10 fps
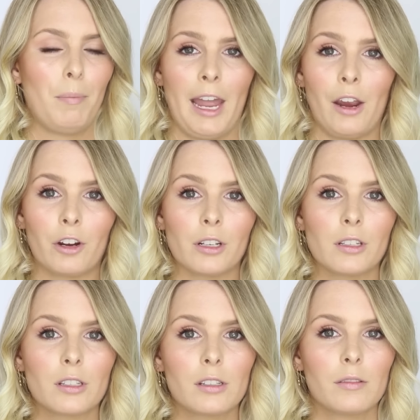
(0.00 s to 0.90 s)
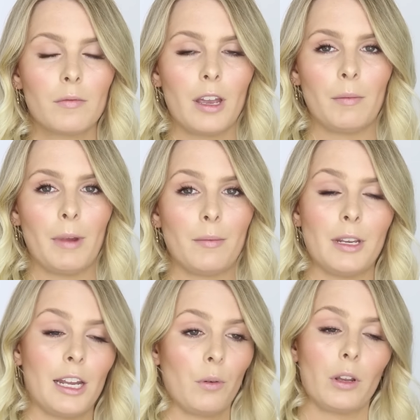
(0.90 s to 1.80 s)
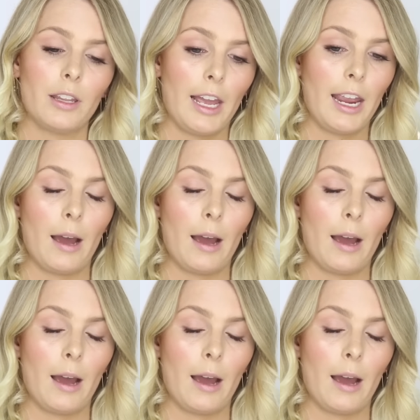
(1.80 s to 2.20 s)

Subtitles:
parents and maybe anyone that they